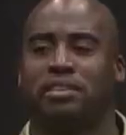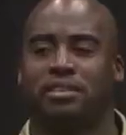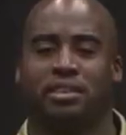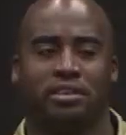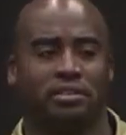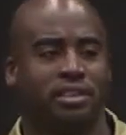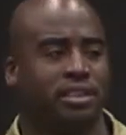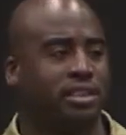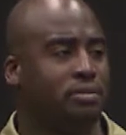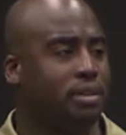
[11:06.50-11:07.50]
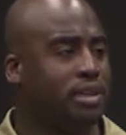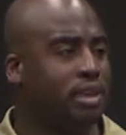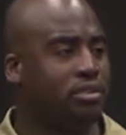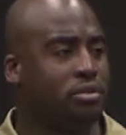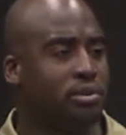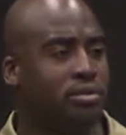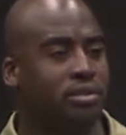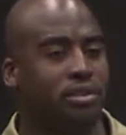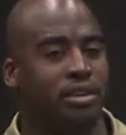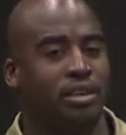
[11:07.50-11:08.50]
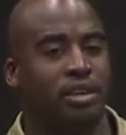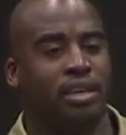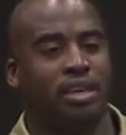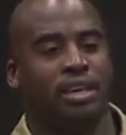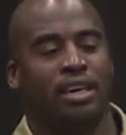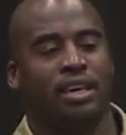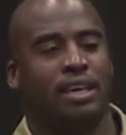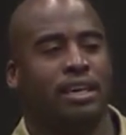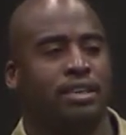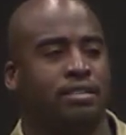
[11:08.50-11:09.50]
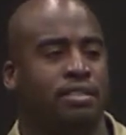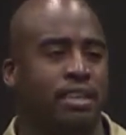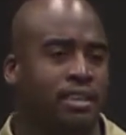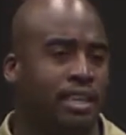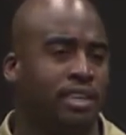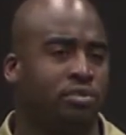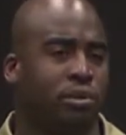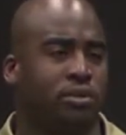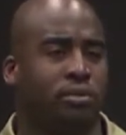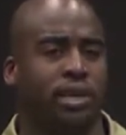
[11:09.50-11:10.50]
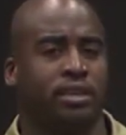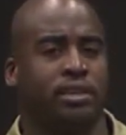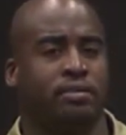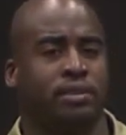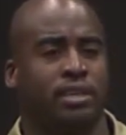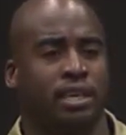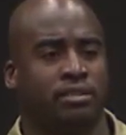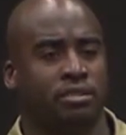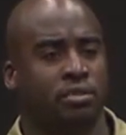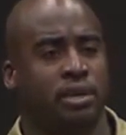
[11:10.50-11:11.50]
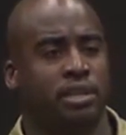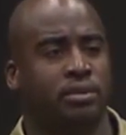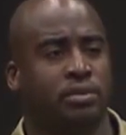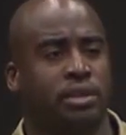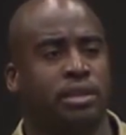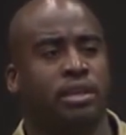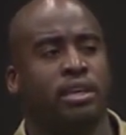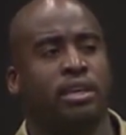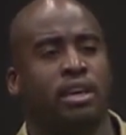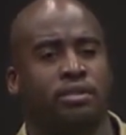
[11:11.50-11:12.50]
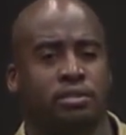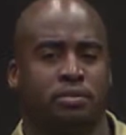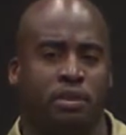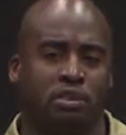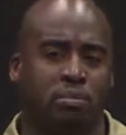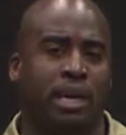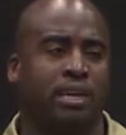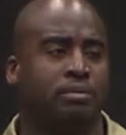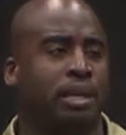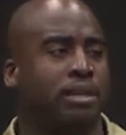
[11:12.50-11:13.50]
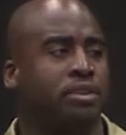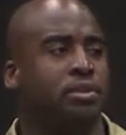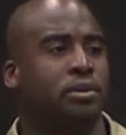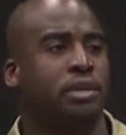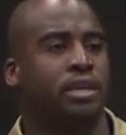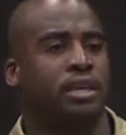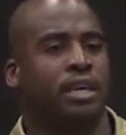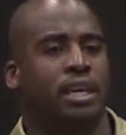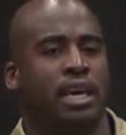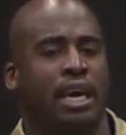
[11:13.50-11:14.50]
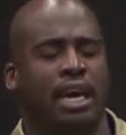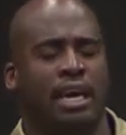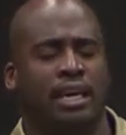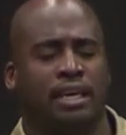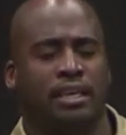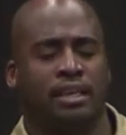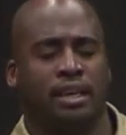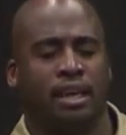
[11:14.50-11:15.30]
in 13 different countries. Uh, set the Guinness World Record for the age of 23, also first black man to do it. And